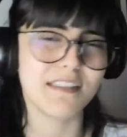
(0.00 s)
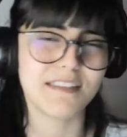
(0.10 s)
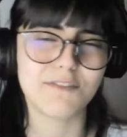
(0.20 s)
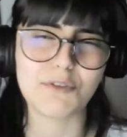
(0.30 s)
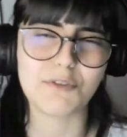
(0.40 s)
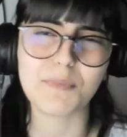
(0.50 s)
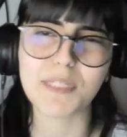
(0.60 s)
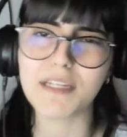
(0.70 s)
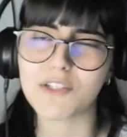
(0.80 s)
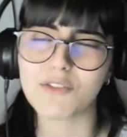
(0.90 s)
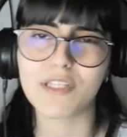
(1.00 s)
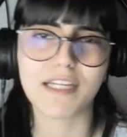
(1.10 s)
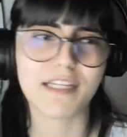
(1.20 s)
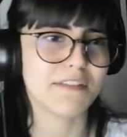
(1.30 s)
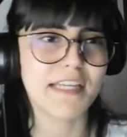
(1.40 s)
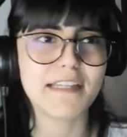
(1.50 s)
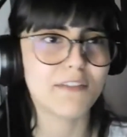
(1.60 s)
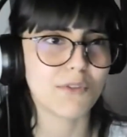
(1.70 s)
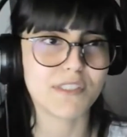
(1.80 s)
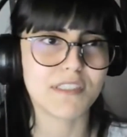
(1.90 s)
And for me, I don't like a
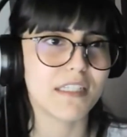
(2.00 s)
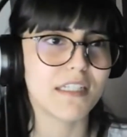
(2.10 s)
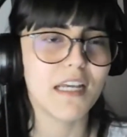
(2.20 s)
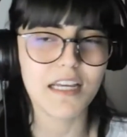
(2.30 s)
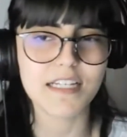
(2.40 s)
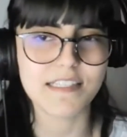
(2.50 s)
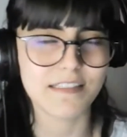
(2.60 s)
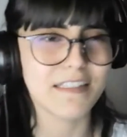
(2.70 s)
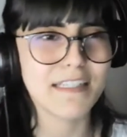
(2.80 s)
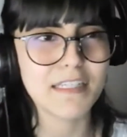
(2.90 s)
daily routine. It's